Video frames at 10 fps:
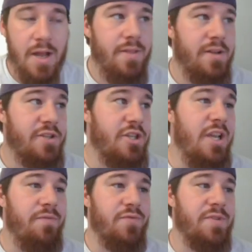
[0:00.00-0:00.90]
The
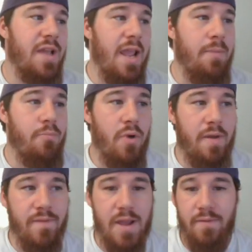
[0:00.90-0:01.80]
Chiefs,
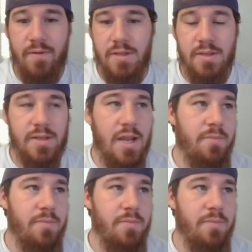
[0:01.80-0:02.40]
8-point favorites in this game,